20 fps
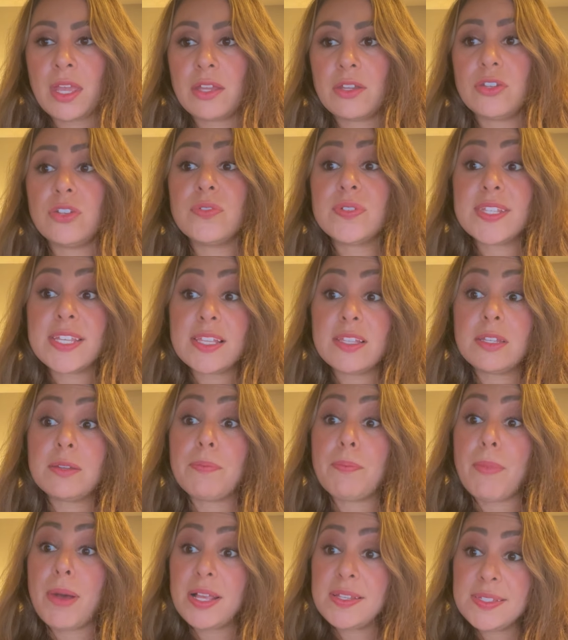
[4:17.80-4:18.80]
New
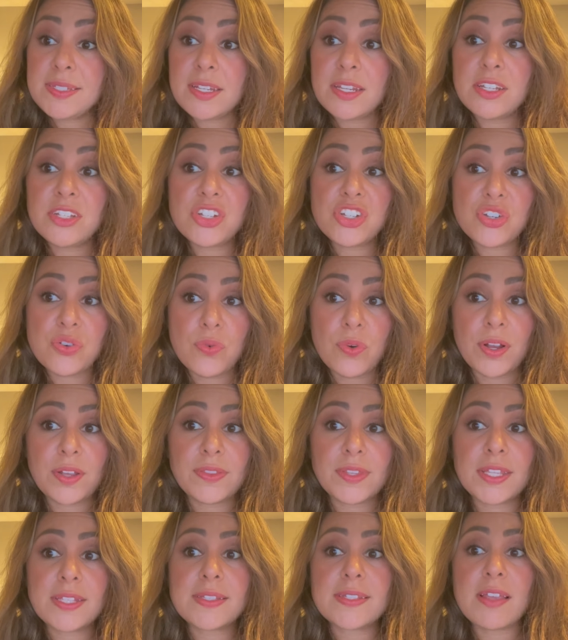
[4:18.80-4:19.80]
Zealand must ensure
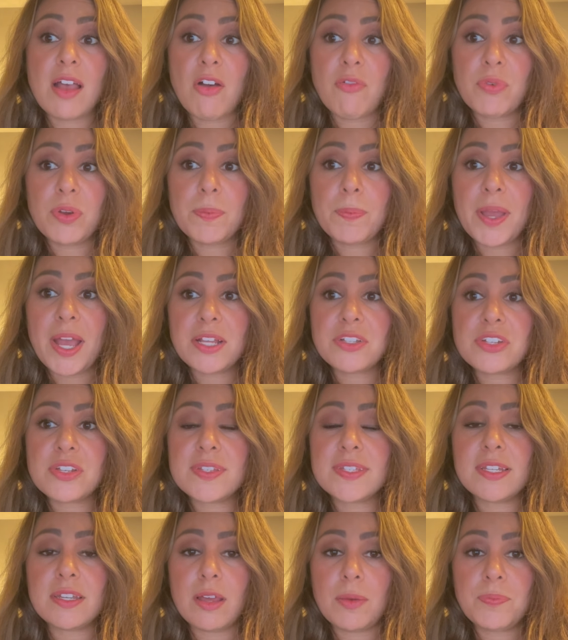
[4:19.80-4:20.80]
that software patches
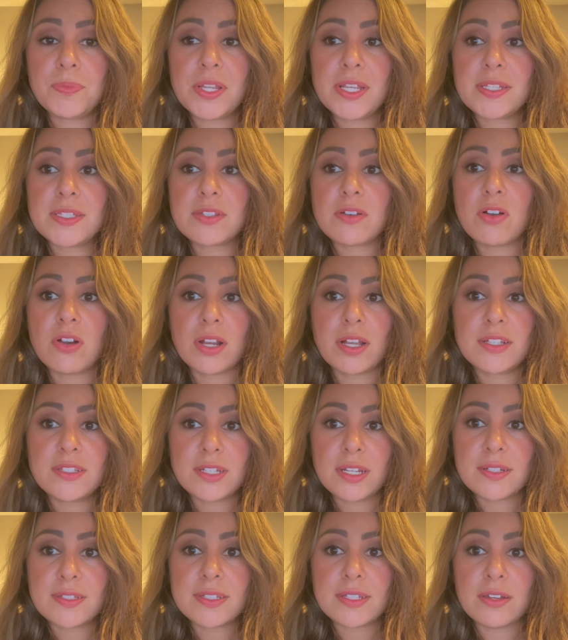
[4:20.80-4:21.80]
and updates are
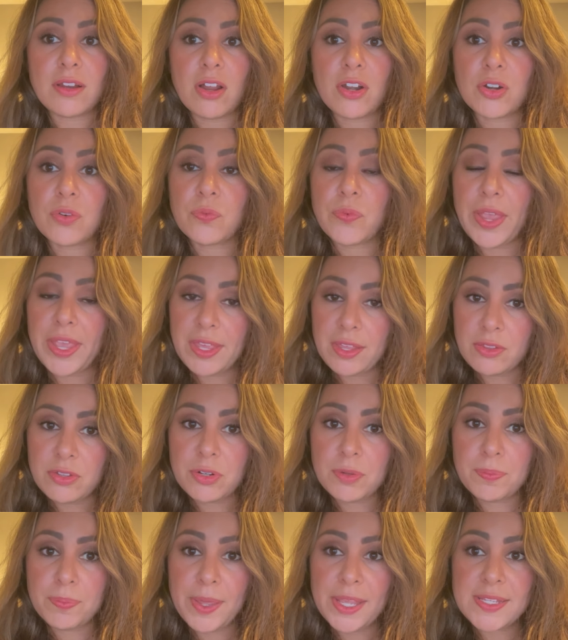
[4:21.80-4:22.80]
conducted on a regular
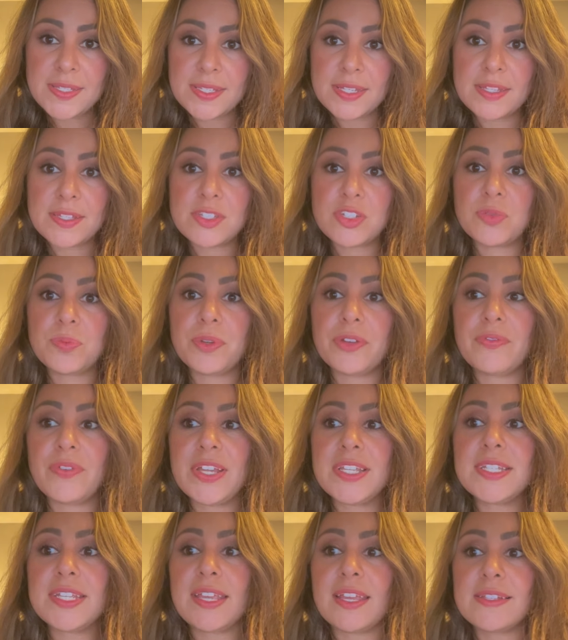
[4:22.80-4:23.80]
basis to
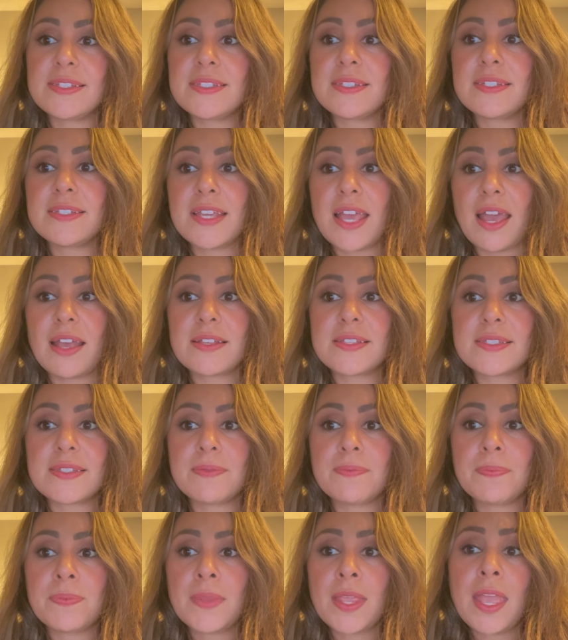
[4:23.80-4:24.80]
prevent against attacks.
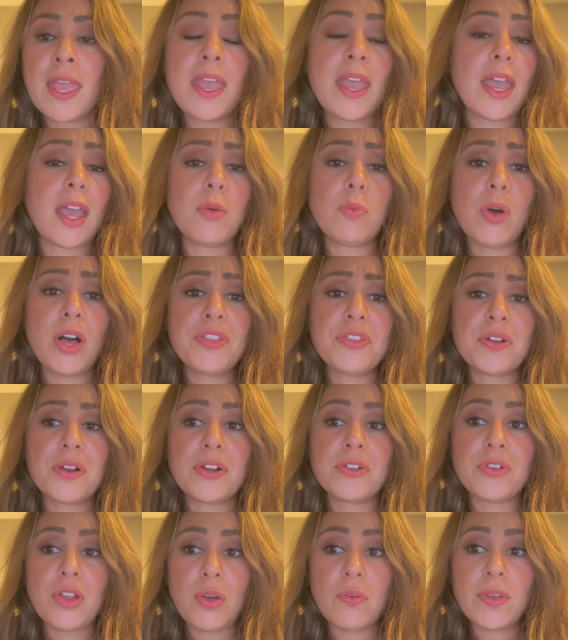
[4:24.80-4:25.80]
And while there are
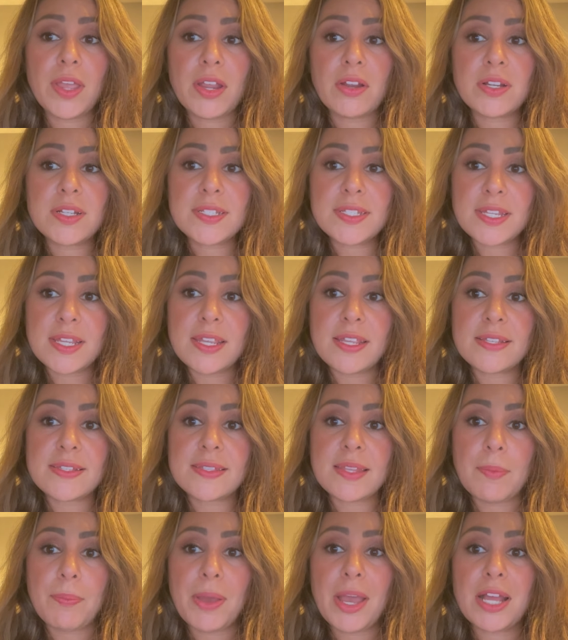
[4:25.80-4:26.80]
no guarantees
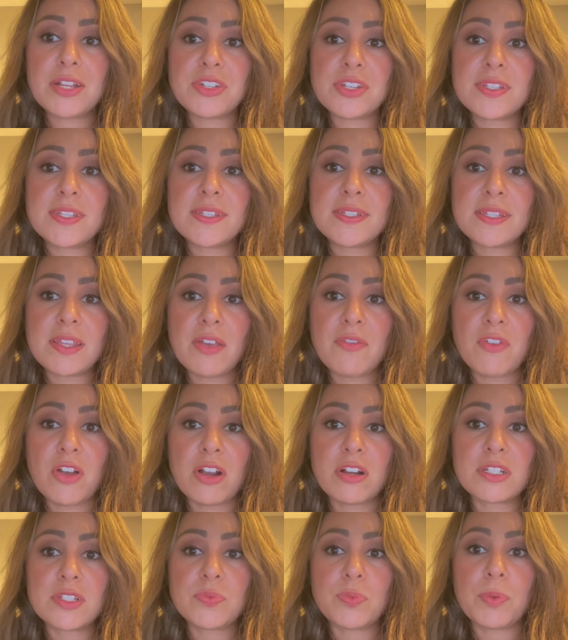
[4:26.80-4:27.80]
that patches and
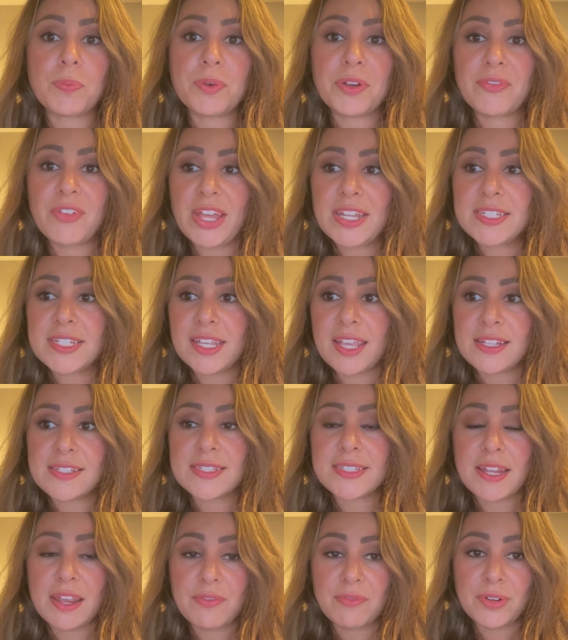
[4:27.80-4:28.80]
safeguards will prevent
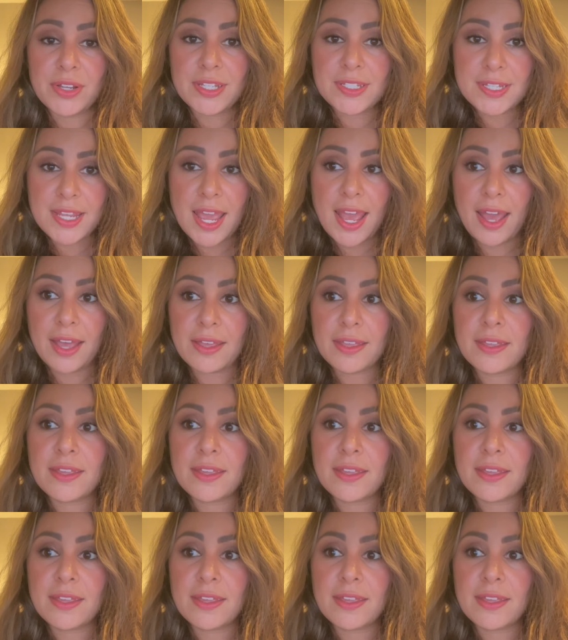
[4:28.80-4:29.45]
against every attack,